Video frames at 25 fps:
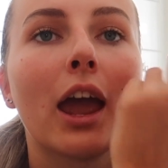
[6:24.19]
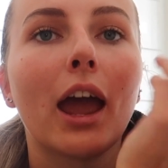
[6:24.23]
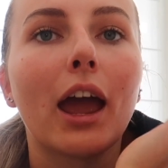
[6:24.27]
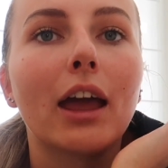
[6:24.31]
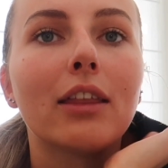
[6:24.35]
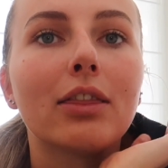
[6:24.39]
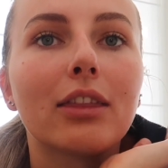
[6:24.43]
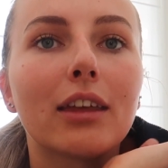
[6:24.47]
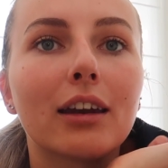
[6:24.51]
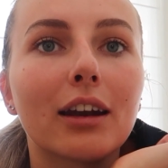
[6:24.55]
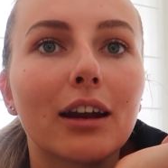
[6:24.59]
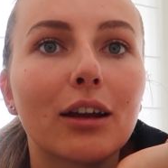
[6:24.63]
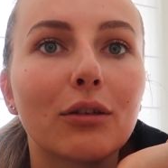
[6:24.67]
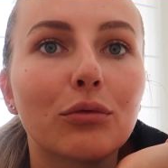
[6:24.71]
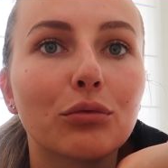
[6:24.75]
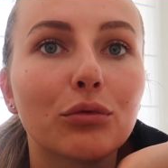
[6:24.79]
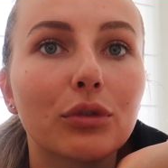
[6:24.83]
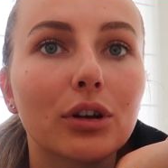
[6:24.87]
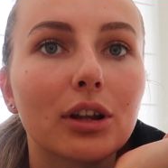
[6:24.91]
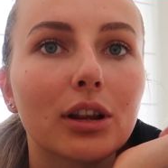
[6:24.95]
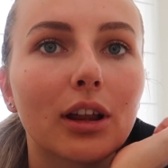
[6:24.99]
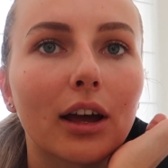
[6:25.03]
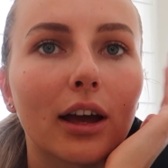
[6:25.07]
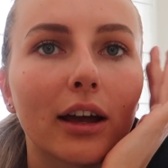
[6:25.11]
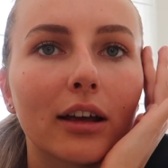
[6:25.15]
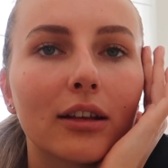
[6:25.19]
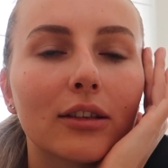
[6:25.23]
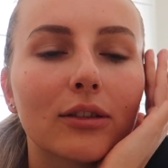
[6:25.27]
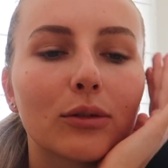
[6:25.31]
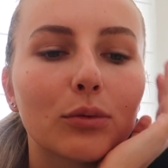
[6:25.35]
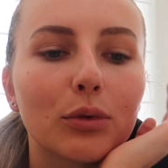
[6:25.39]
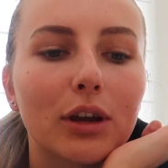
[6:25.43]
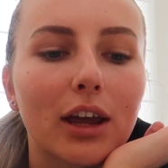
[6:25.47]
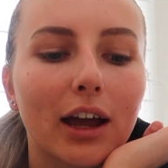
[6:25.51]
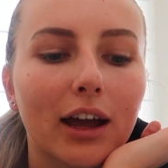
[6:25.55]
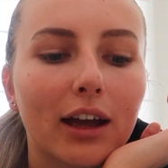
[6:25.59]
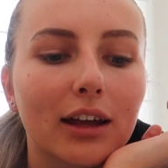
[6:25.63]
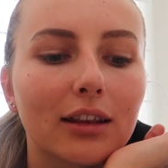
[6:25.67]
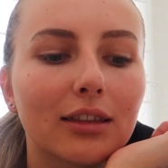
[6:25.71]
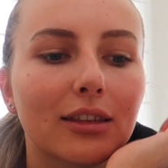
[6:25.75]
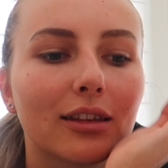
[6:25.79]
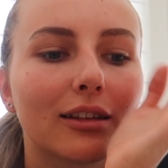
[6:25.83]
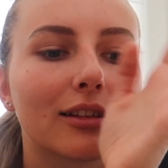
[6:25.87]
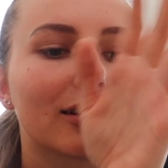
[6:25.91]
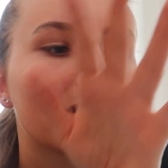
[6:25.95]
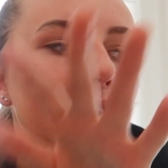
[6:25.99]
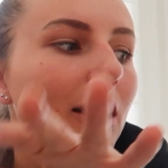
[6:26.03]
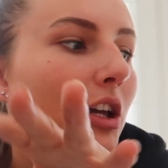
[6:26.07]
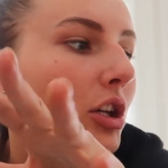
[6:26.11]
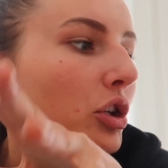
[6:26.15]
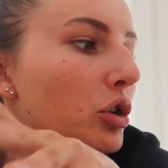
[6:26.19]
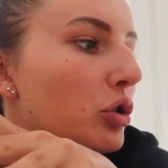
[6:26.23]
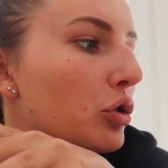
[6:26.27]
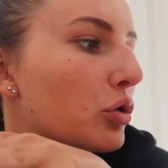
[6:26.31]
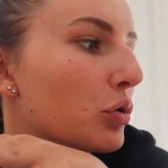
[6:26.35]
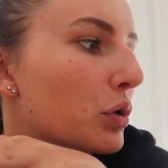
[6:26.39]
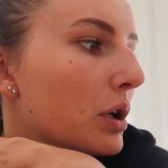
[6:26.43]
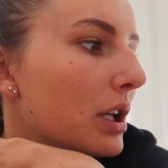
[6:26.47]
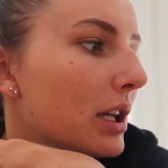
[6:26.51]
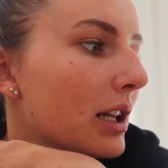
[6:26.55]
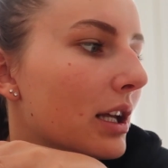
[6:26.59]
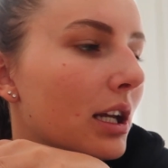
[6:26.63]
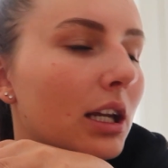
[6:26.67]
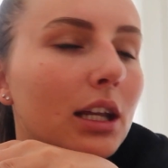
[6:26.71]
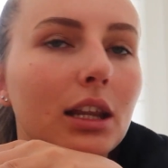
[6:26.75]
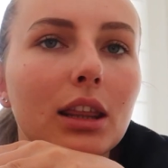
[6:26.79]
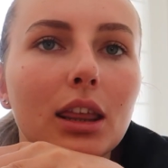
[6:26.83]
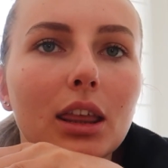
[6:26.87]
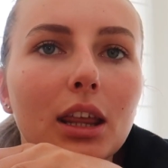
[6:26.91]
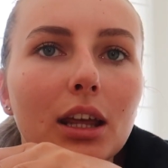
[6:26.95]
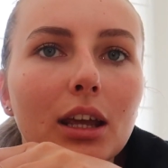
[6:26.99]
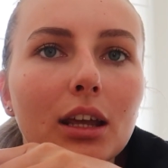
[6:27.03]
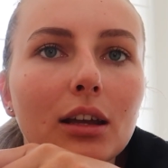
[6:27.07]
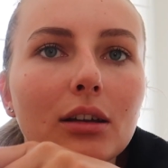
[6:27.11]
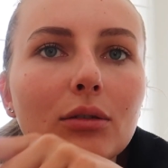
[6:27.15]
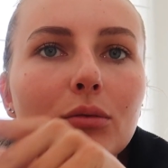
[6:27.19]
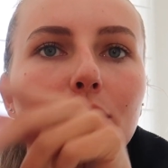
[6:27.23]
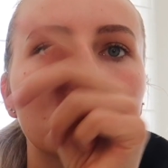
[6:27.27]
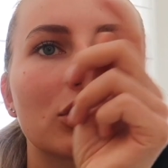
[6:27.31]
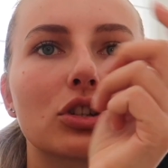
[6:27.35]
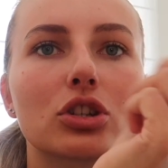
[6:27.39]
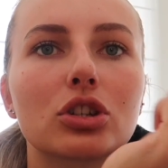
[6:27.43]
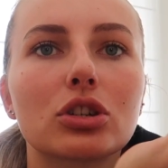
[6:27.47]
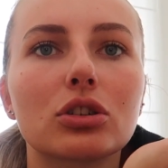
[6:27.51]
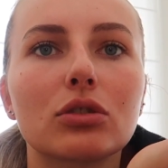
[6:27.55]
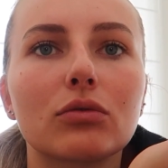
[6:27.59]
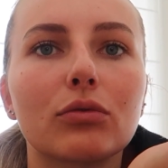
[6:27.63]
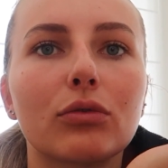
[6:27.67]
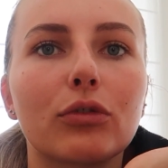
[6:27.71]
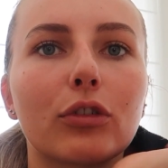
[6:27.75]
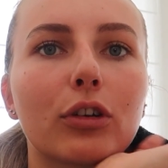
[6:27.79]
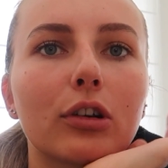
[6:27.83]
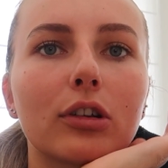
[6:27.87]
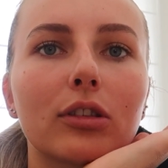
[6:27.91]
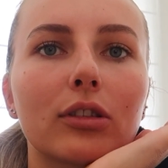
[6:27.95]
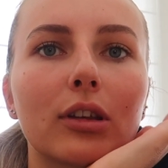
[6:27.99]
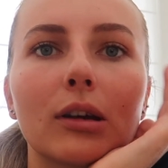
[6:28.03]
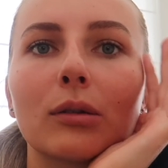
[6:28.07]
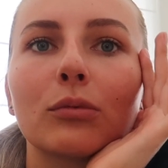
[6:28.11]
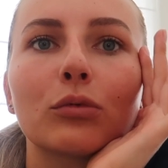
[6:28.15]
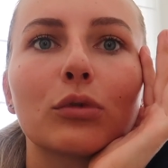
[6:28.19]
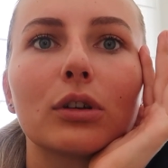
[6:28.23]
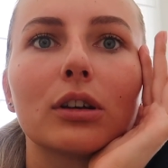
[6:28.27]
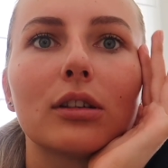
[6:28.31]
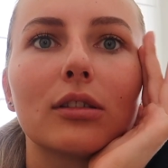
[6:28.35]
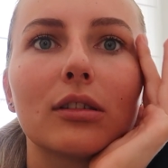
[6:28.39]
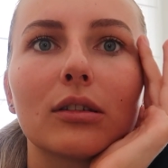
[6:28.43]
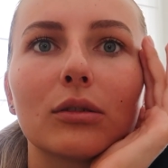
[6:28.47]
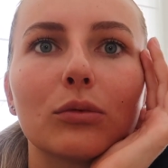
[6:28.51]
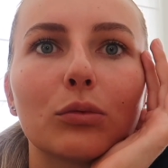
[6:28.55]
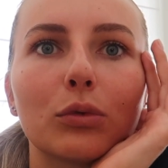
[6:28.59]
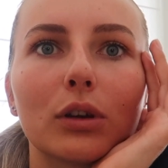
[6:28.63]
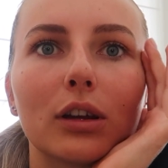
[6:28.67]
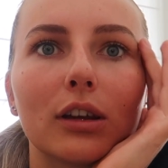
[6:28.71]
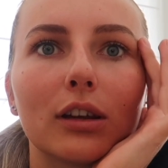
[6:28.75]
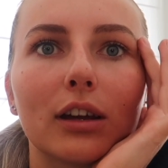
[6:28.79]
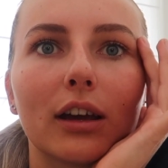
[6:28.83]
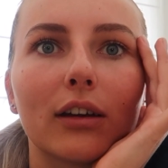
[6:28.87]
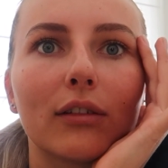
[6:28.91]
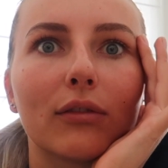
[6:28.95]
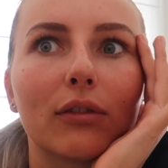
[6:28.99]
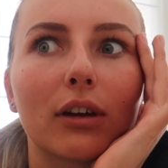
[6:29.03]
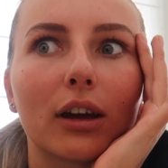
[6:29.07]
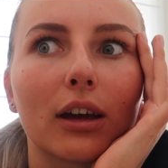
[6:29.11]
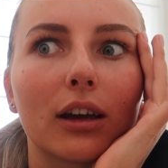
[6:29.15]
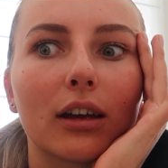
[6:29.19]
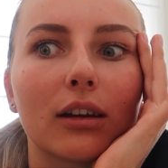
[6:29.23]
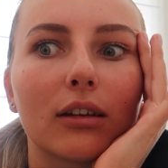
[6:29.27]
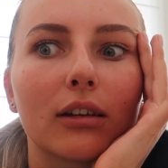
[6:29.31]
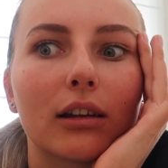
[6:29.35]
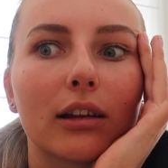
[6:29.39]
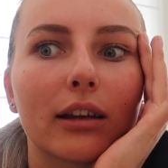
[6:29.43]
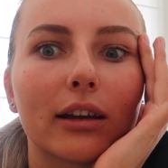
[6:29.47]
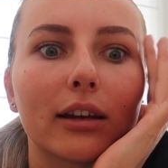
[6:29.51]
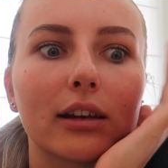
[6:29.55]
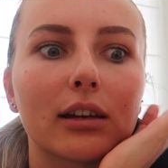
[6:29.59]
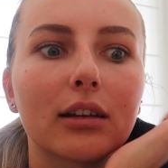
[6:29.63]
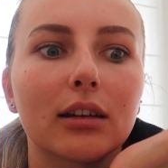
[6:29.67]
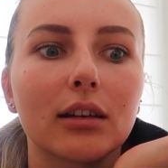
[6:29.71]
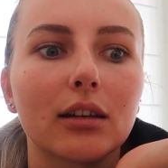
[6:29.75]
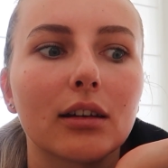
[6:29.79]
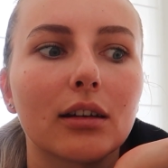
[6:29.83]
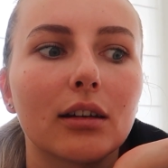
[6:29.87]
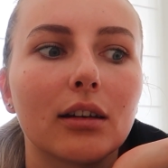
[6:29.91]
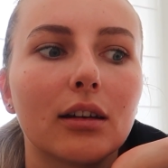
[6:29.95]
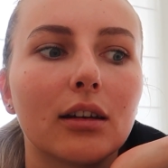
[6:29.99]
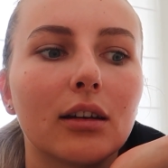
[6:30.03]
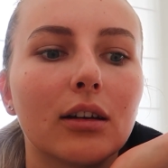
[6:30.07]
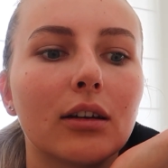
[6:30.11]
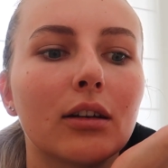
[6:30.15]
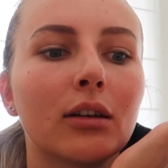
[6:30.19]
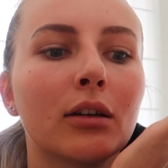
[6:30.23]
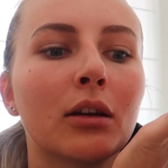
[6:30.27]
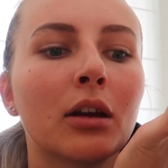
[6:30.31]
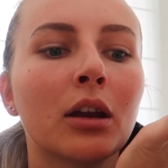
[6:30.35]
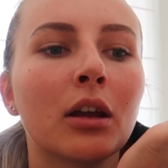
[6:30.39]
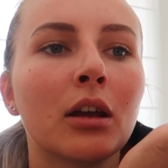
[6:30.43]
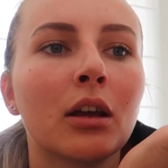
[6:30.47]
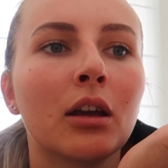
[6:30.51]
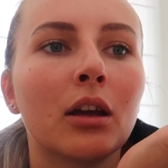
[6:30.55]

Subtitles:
And then I realized we had this like grilling thing, which for some reason we have had like in